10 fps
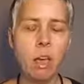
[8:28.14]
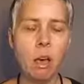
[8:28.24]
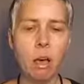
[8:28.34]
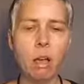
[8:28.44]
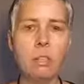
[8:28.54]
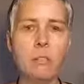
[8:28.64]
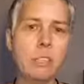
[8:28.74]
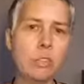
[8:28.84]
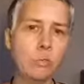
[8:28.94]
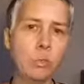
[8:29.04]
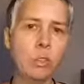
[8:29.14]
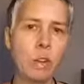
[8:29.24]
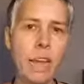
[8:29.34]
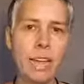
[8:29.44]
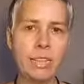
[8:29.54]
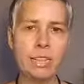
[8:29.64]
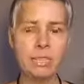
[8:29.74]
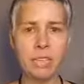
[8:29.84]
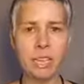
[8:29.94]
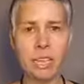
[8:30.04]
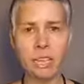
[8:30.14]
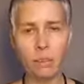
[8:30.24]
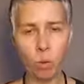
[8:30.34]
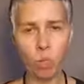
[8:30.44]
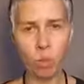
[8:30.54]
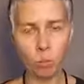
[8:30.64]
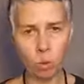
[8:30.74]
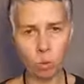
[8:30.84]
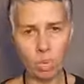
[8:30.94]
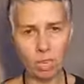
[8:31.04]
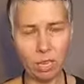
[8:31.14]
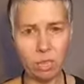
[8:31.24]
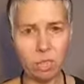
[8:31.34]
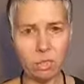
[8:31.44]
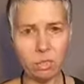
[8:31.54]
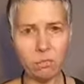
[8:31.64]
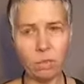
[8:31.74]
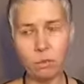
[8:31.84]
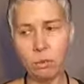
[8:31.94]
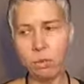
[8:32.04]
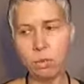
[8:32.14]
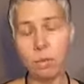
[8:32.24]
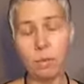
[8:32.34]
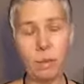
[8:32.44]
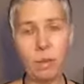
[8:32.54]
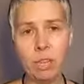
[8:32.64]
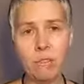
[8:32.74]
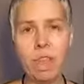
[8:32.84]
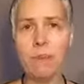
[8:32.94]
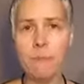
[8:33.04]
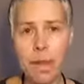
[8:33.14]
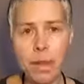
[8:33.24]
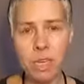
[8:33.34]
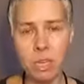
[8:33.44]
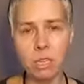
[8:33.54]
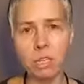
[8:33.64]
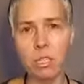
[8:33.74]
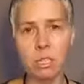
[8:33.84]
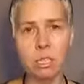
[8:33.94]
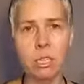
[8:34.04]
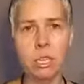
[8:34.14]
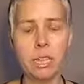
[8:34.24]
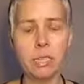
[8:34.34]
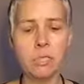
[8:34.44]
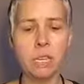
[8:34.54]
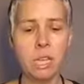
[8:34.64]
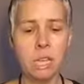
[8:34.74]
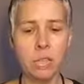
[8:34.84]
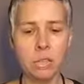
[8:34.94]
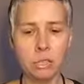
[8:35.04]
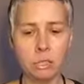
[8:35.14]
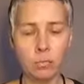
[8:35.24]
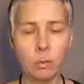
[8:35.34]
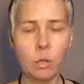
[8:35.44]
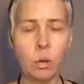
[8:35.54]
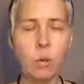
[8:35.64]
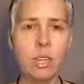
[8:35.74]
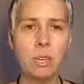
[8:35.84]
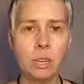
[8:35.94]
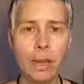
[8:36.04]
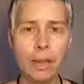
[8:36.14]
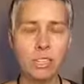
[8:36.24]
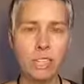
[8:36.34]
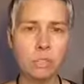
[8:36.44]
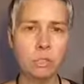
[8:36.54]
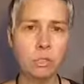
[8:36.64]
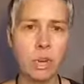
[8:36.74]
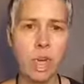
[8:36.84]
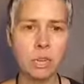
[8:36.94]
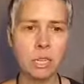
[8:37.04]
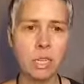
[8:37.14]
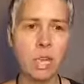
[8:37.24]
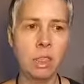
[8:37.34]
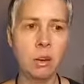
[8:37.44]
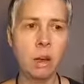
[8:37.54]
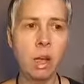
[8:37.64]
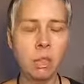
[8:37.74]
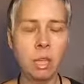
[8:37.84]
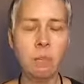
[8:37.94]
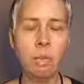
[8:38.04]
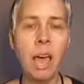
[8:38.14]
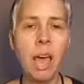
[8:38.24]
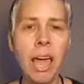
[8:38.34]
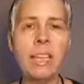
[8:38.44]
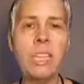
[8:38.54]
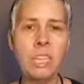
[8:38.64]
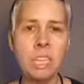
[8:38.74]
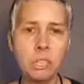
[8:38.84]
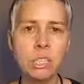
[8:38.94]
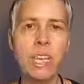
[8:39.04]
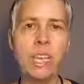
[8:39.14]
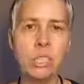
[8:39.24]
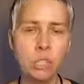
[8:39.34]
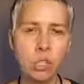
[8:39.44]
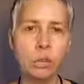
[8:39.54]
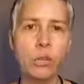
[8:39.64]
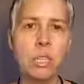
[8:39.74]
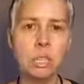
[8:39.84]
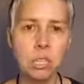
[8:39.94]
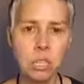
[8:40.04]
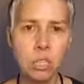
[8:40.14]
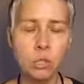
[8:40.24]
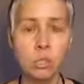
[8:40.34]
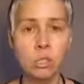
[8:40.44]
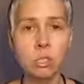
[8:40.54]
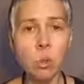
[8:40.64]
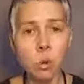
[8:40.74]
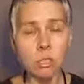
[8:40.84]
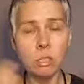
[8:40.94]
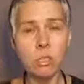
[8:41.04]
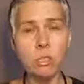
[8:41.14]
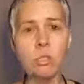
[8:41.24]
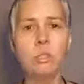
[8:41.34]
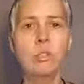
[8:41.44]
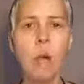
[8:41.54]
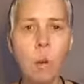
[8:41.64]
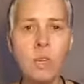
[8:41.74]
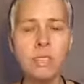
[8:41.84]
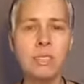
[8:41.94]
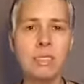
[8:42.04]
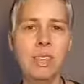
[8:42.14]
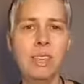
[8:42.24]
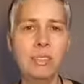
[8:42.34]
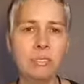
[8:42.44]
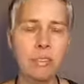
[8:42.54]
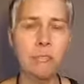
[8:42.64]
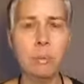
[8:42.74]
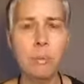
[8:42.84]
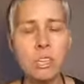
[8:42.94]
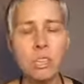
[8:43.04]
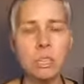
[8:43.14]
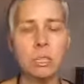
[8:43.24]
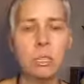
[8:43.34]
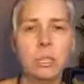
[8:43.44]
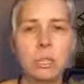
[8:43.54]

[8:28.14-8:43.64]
all of these foods are highly acidic and when, when we eat these foods, um, I would even add medications to the list these foods go into the digestive tract and they're, they can be highly irritating to the tissues. And so the tissues are always in a state of inflammation.